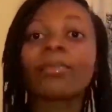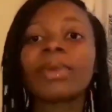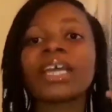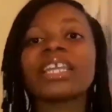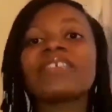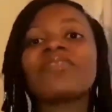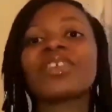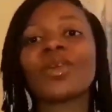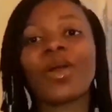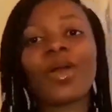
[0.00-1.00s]
by
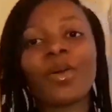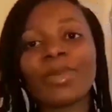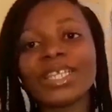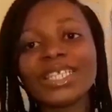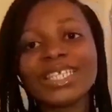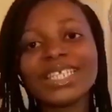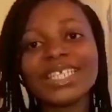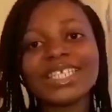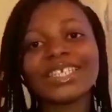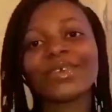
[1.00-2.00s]
leaving your comments,
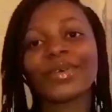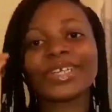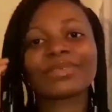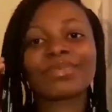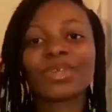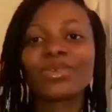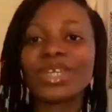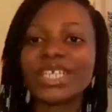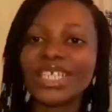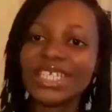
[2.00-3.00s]
your
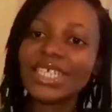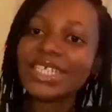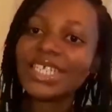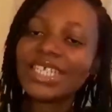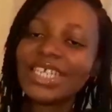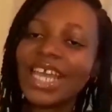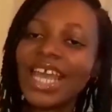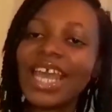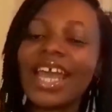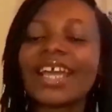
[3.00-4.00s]
experiences,
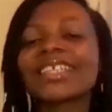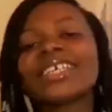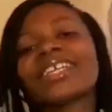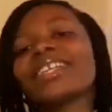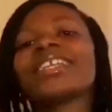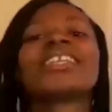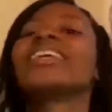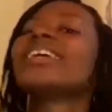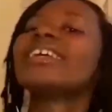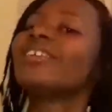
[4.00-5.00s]
and then
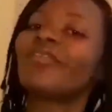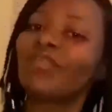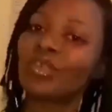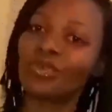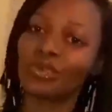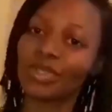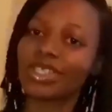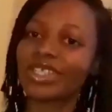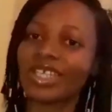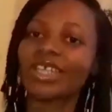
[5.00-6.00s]
your views
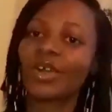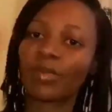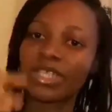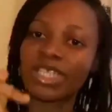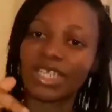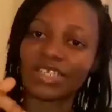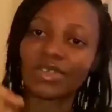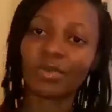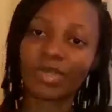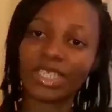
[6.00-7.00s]
in the comment section,
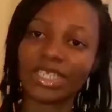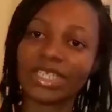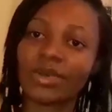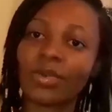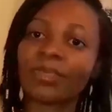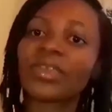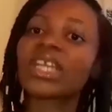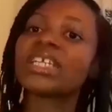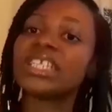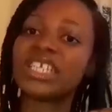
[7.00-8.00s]
or better still,
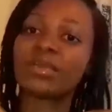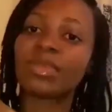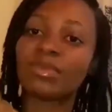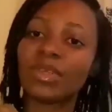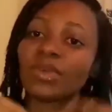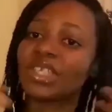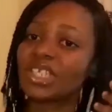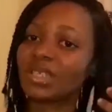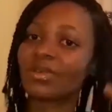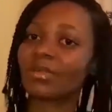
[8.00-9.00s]
DMing me on
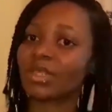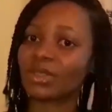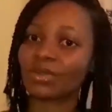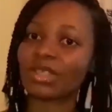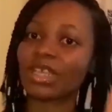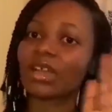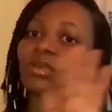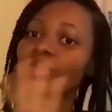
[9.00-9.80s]
Instagram and Twitter,